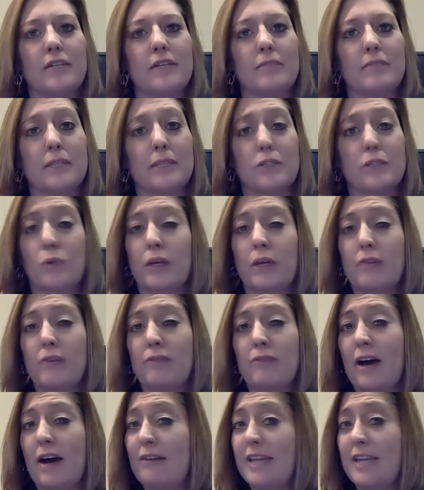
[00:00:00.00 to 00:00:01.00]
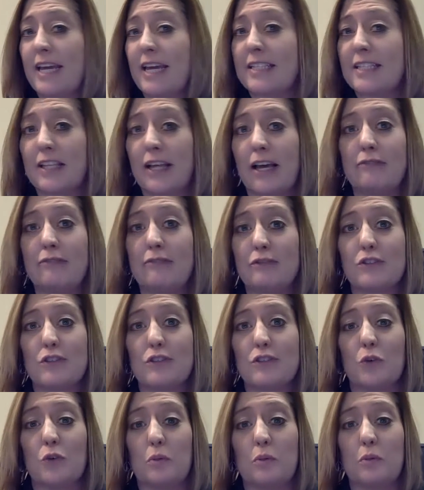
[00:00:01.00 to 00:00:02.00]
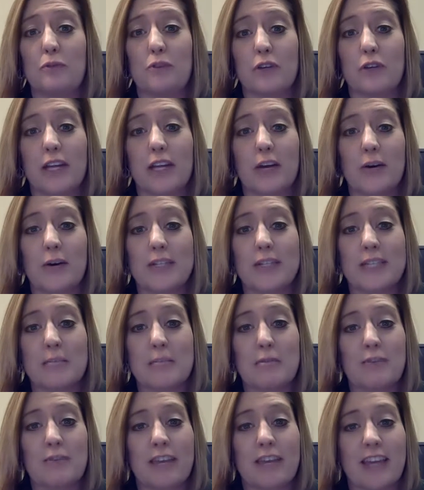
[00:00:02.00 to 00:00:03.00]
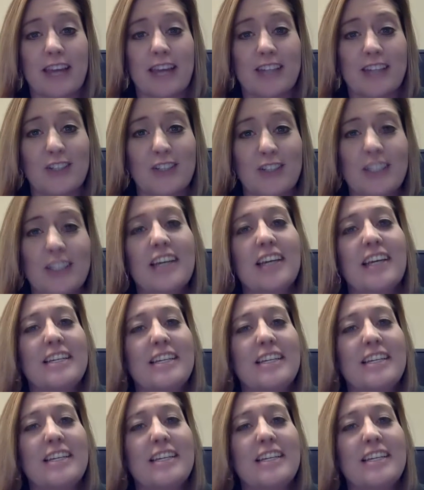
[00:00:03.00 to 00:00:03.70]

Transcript: like 25 days left of school before they go on summer vacation.